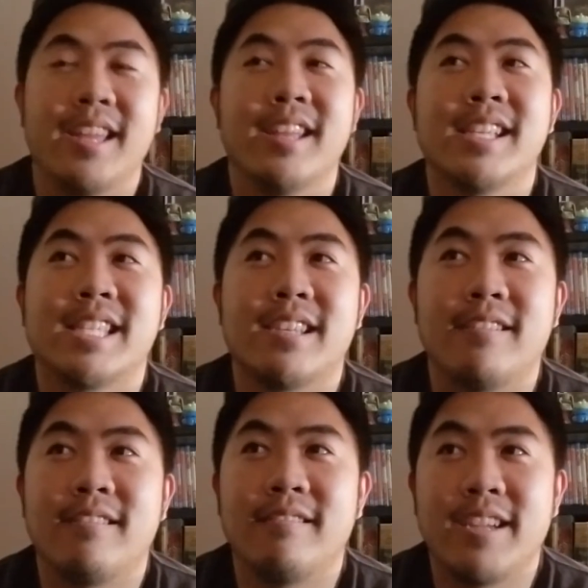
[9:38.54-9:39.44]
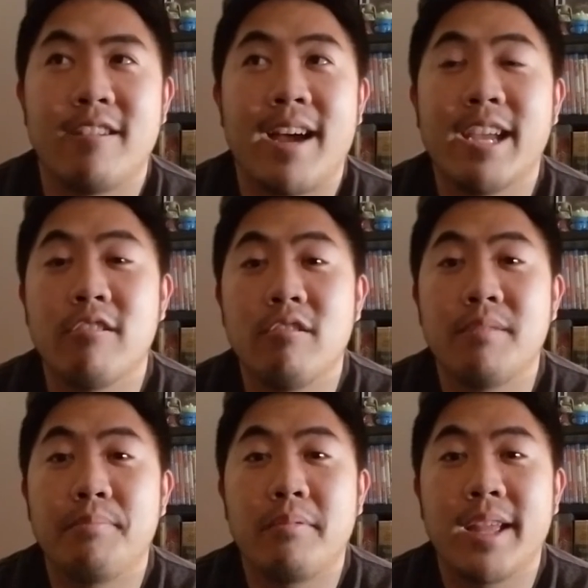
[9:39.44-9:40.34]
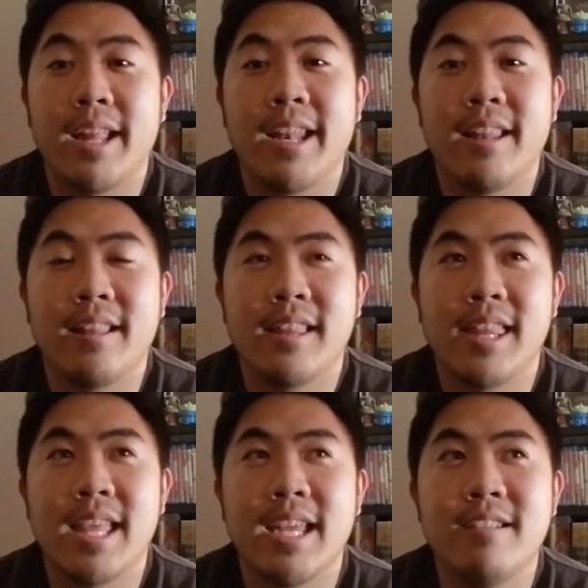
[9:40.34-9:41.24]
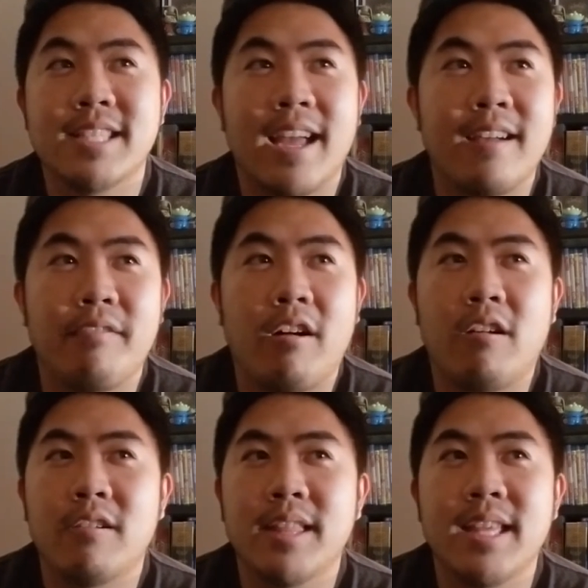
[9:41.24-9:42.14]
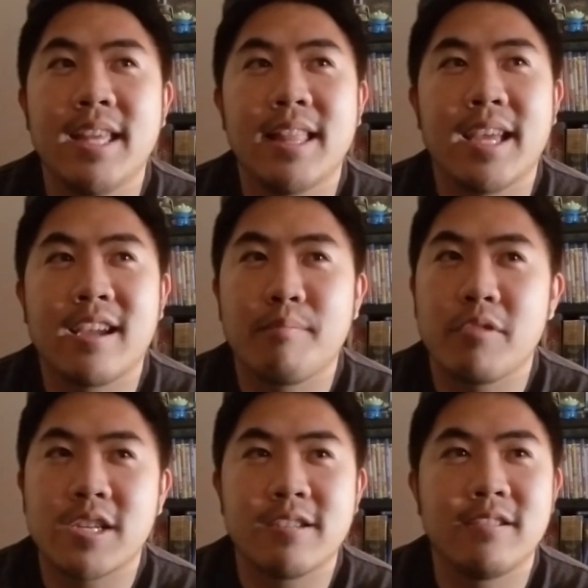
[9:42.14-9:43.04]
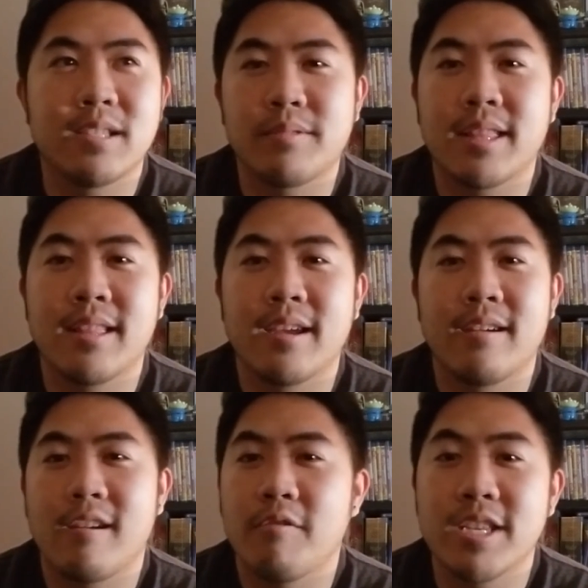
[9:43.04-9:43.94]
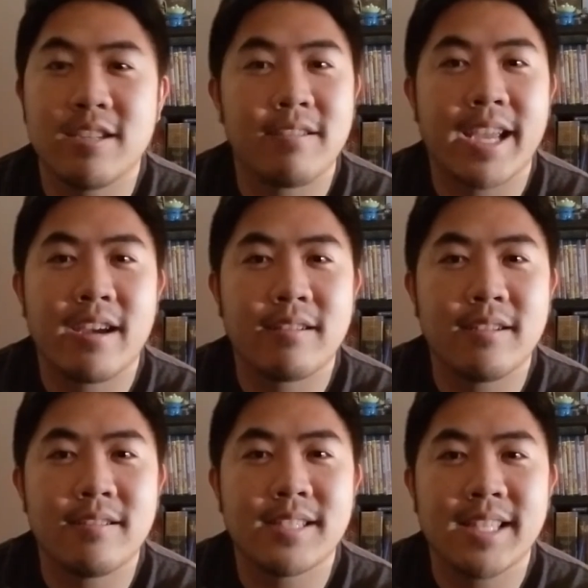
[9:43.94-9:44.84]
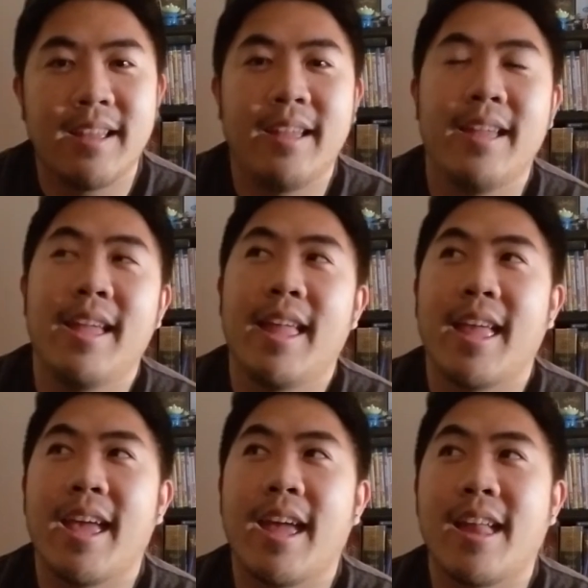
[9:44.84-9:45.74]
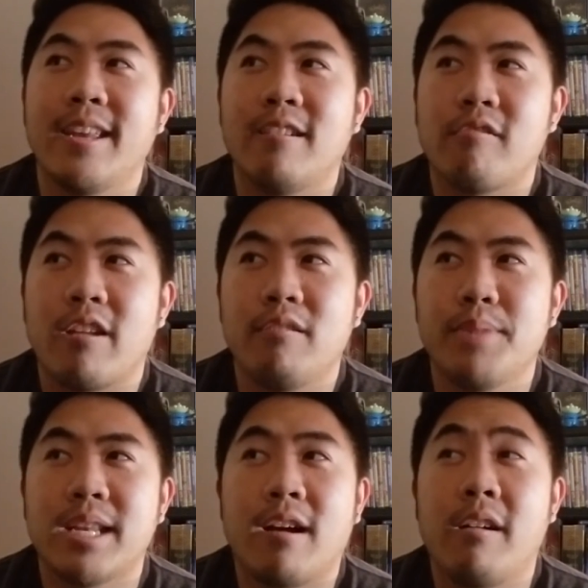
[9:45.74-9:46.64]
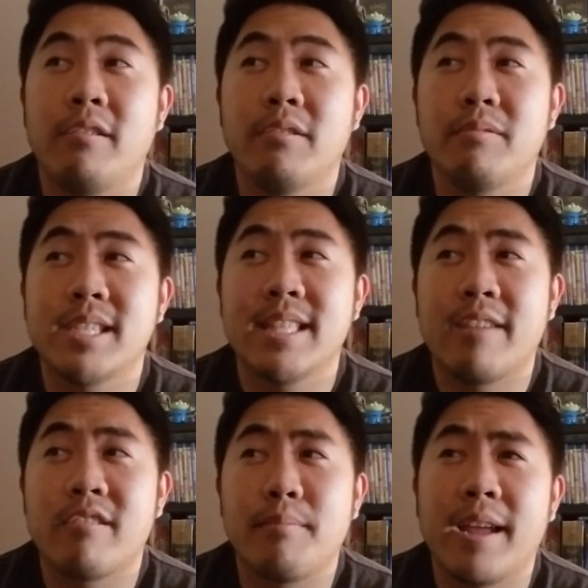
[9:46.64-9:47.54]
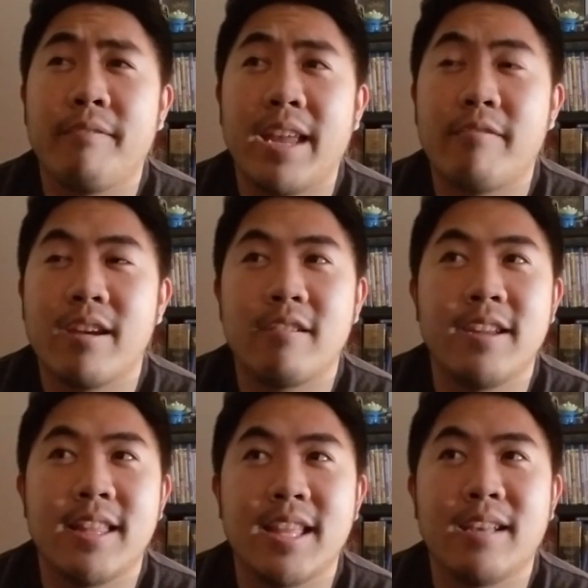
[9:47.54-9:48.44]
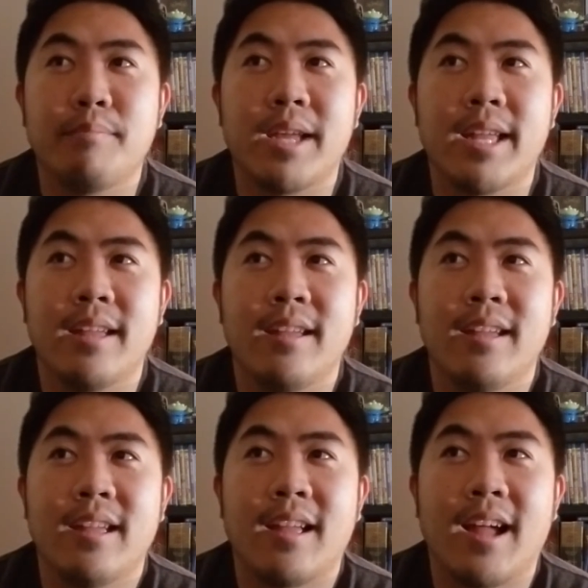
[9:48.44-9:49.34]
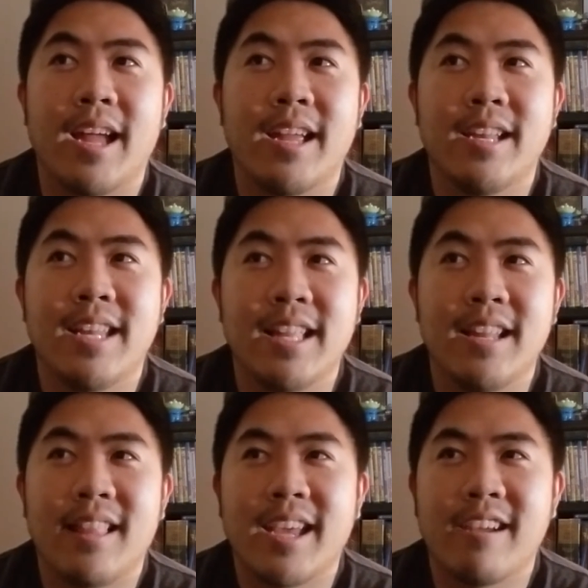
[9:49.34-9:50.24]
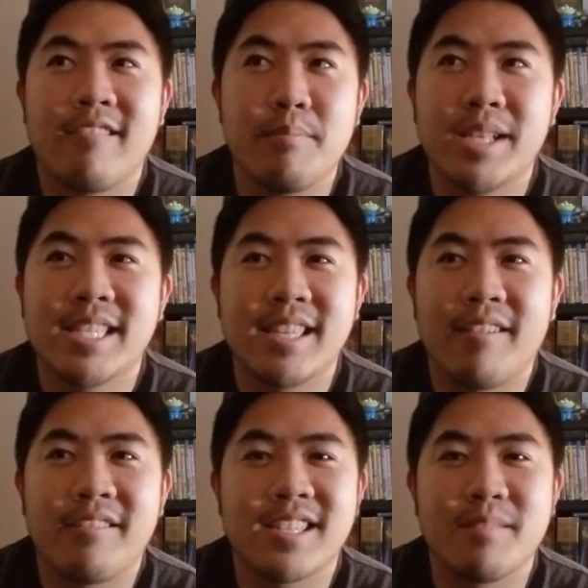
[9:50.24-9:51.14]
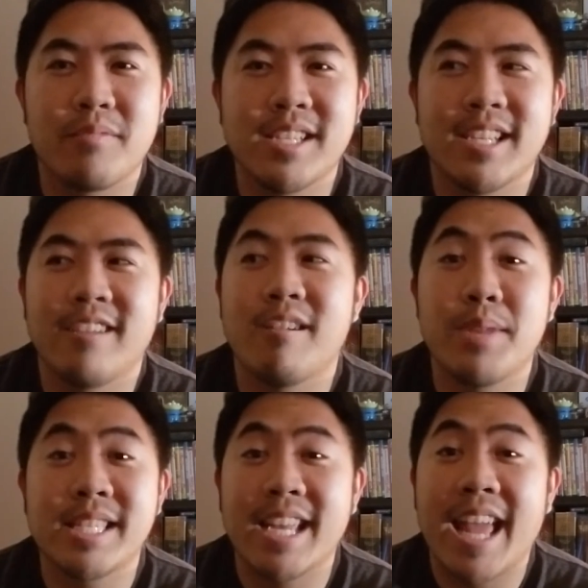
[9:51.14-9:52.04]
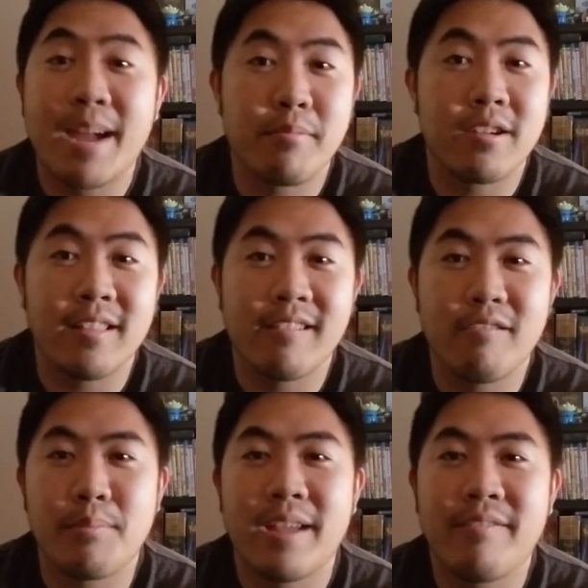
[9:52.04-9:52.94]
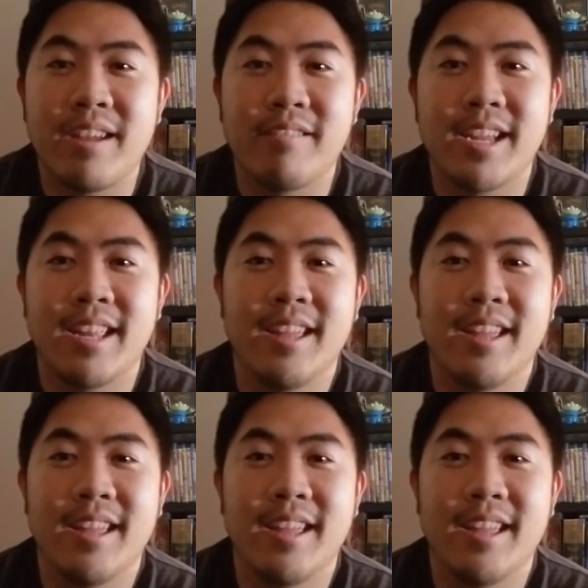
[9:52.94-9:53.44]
So, you know, I grew up when they used to have all the, like, commercials with their original characters. And, you know, Ronald McDonald was never my favorite or anything, but I did like Grimace for some reason. Grimace and Hamburglar were my favorite.